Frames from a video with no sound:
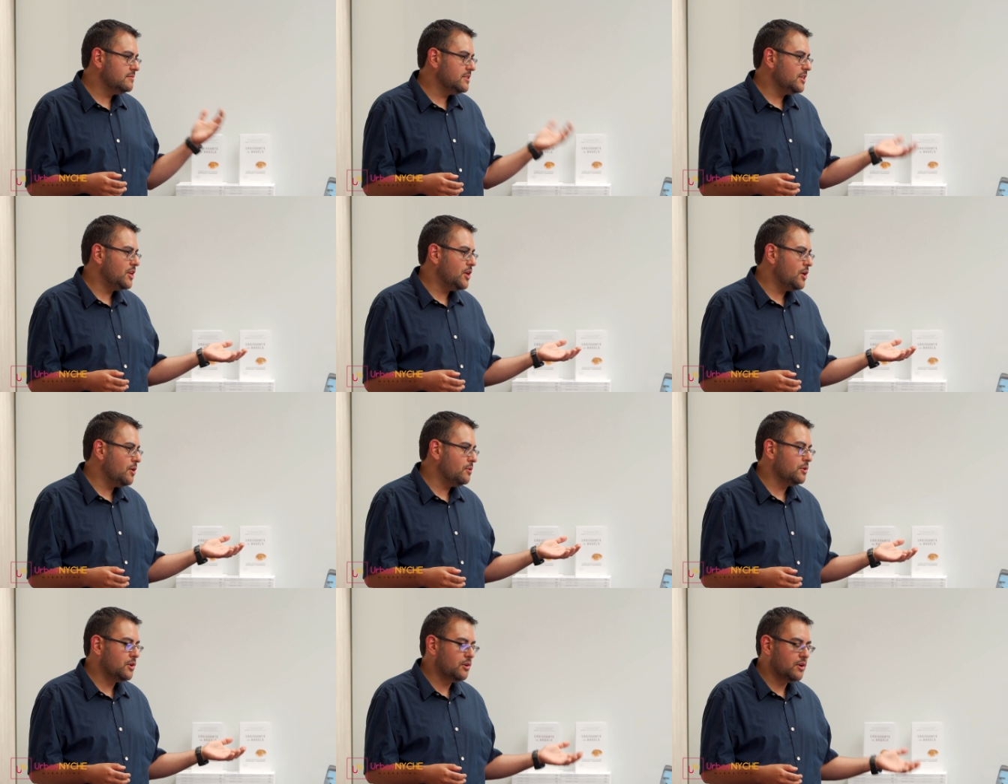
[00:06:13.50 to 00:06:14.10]
you
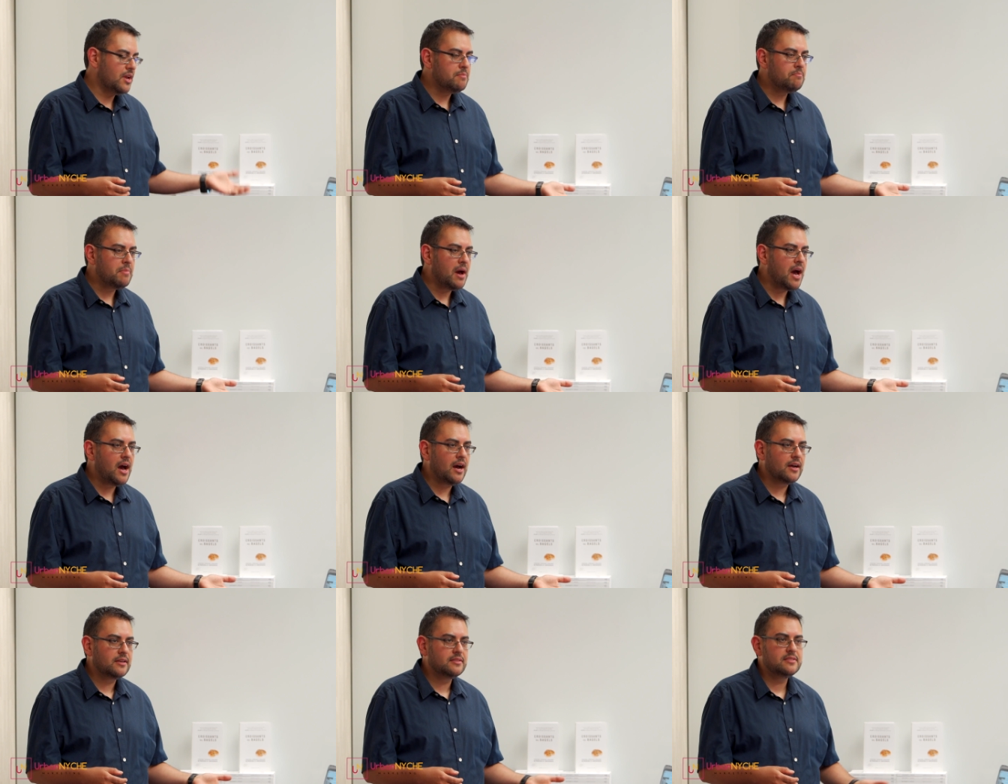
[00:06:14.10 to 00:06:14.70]
know your
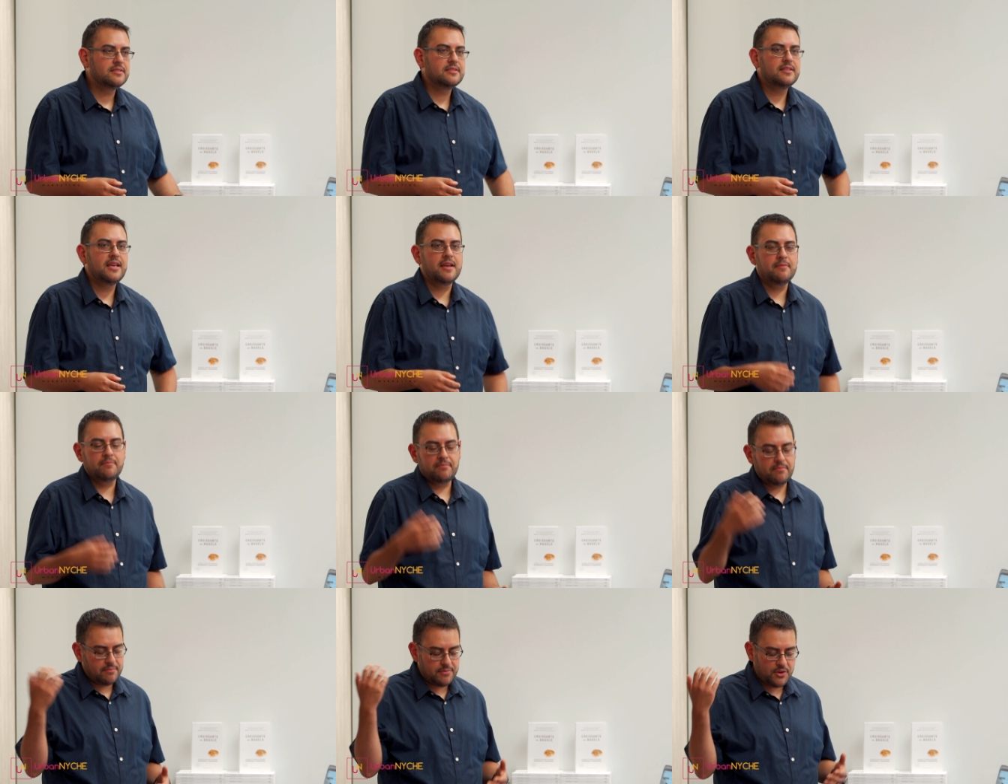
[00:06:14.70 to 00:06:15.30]
inbox
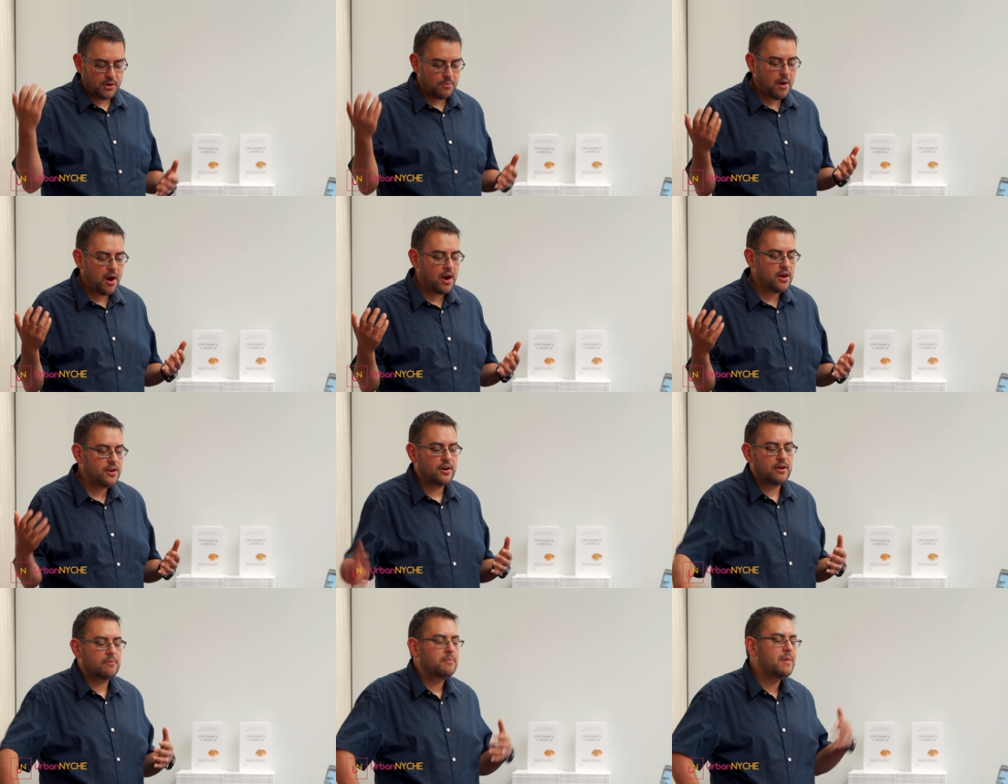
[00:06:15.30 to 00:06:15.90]
and your
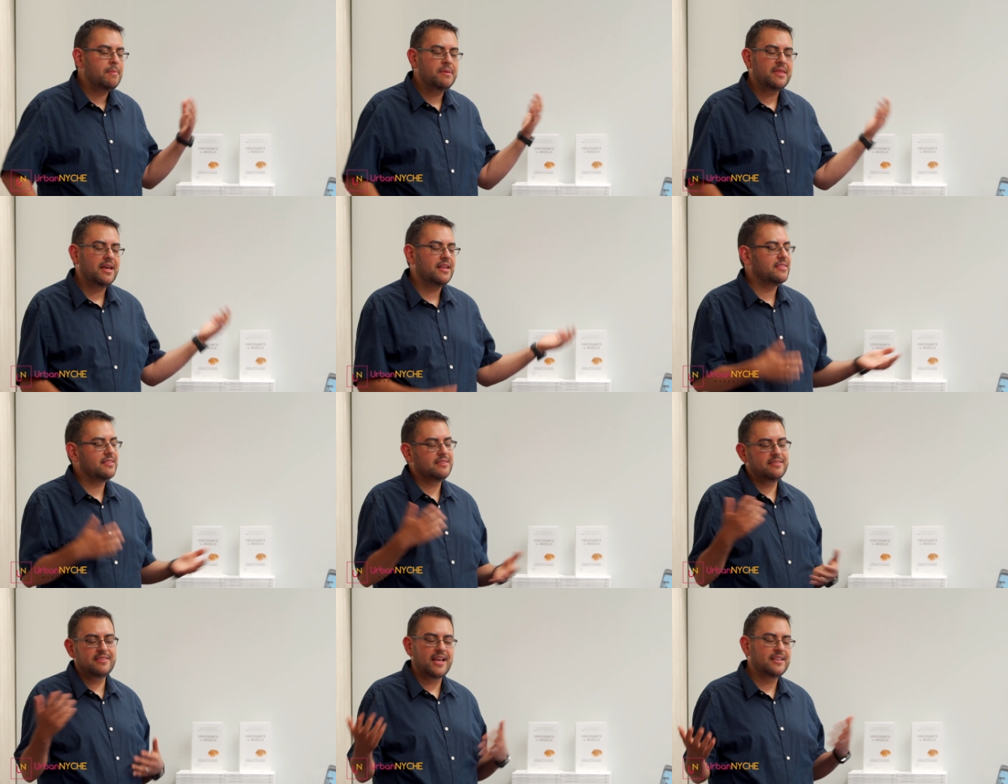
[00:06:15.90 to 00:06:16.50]
partner. Maybe
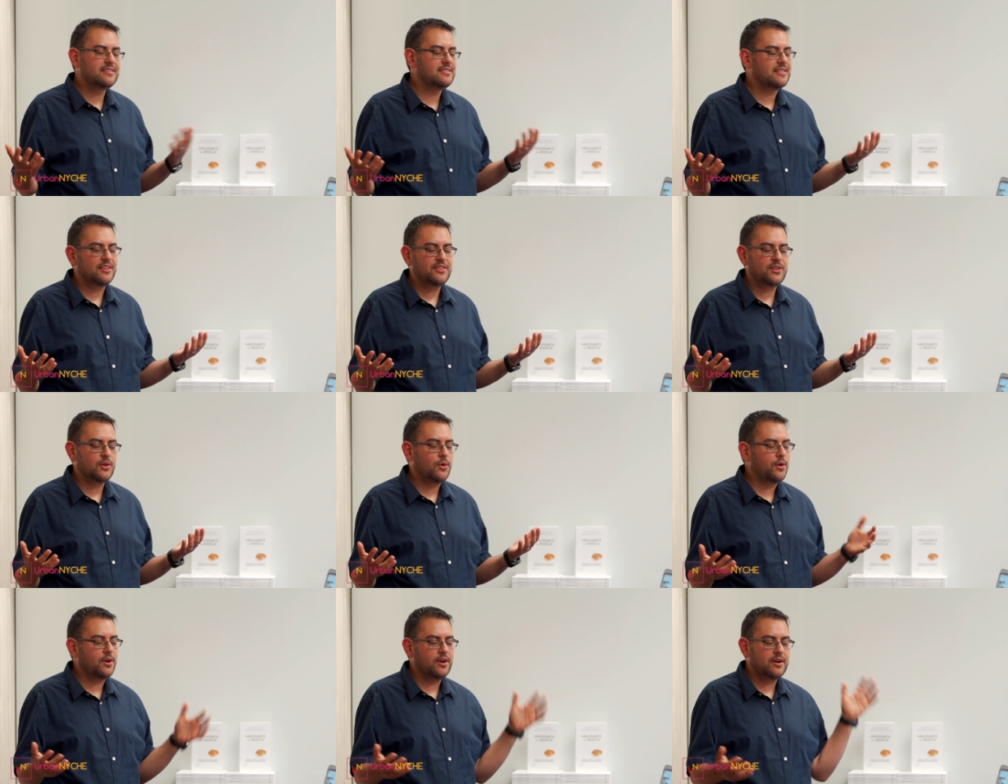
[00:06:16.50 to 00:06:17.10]
that that's not
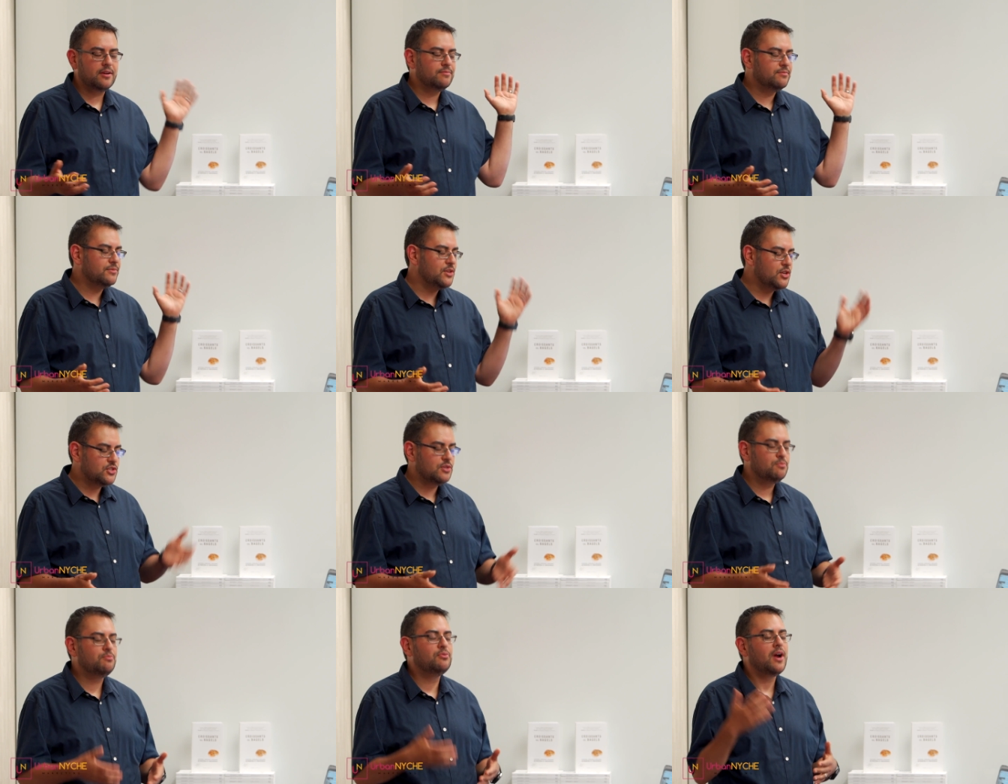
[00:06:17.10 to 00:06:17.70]
the order. You
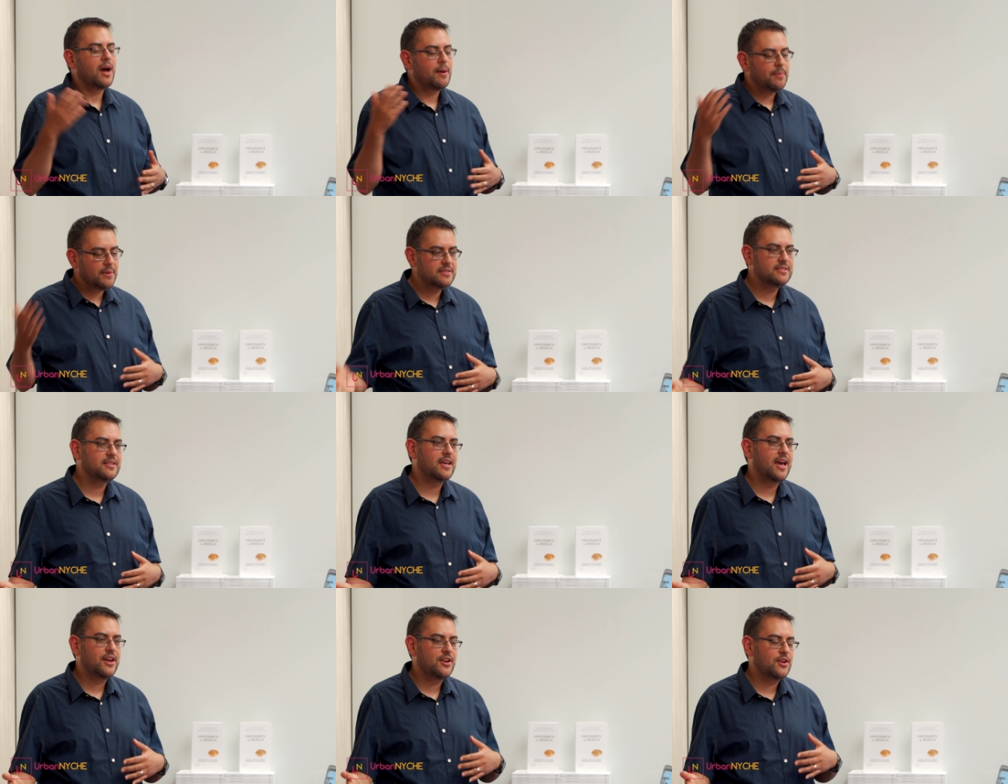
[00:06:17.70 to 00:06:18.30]
should probably
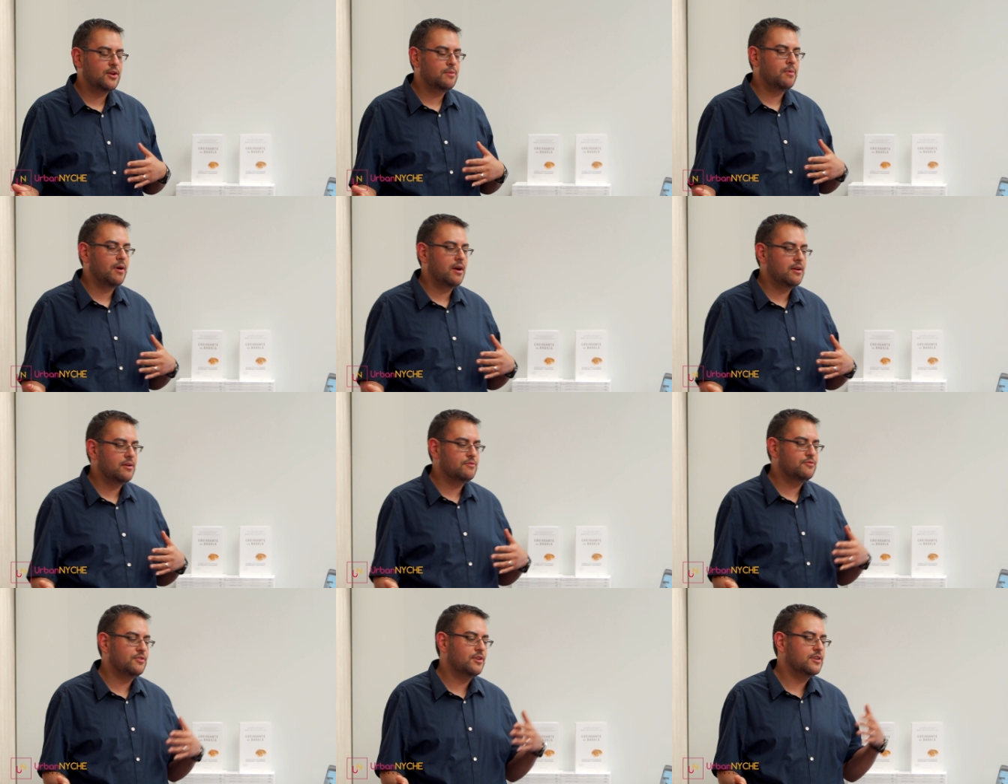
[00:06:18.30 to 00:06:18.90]
say hi to your
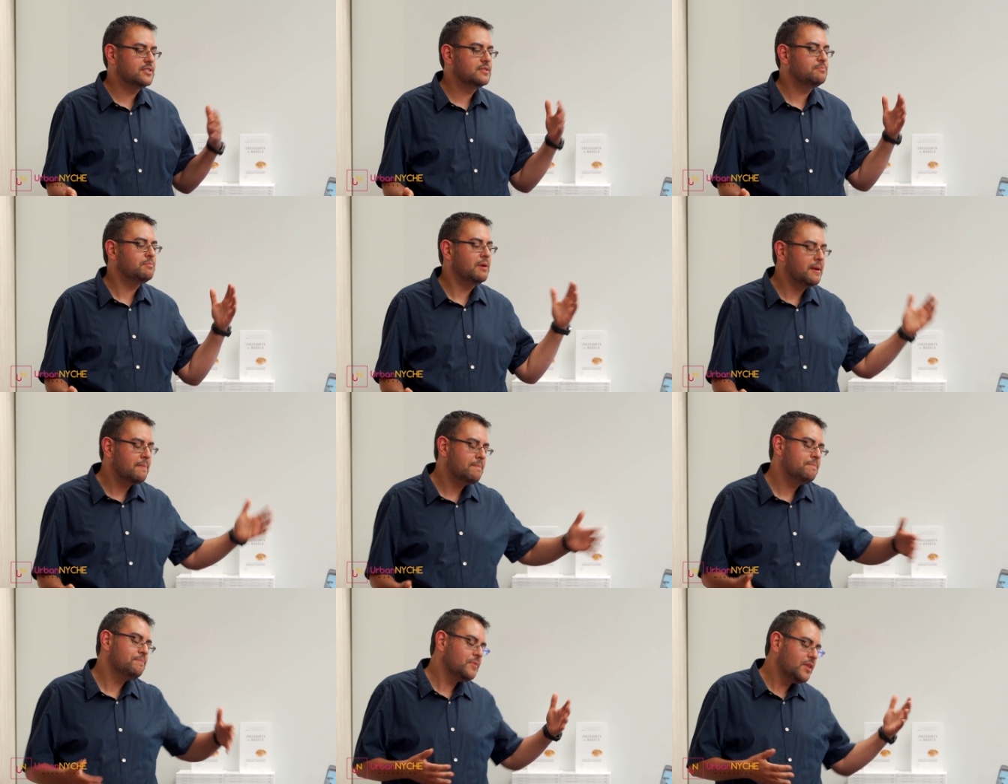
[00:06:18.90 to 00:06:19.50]
partner first.
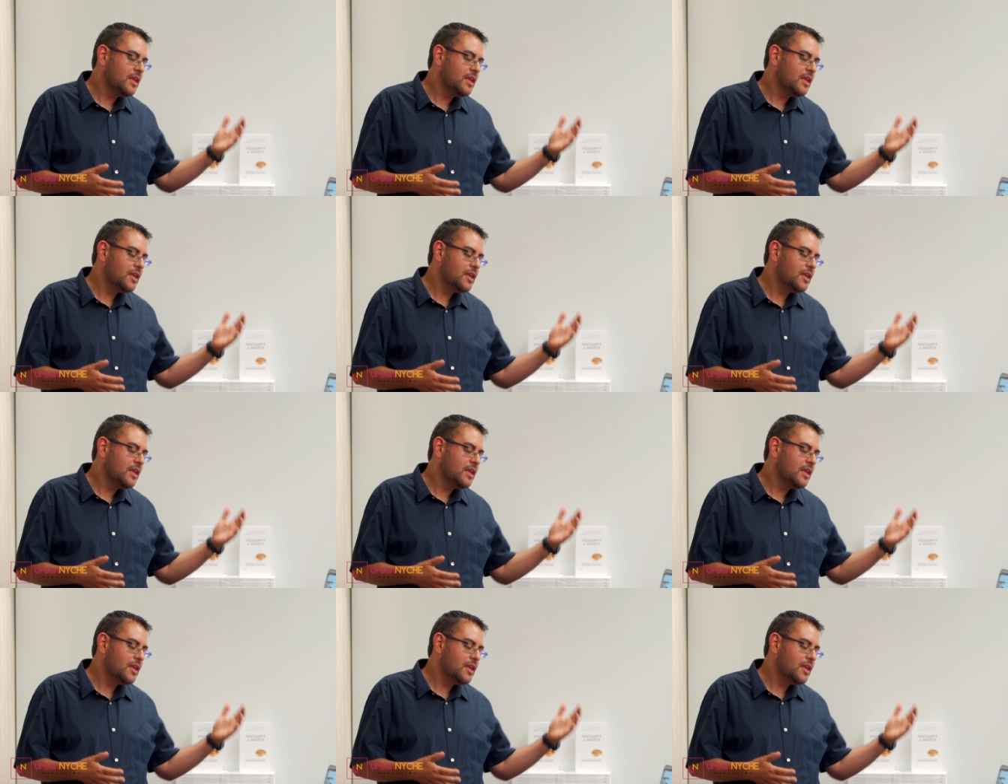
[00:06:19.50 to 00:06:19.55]
But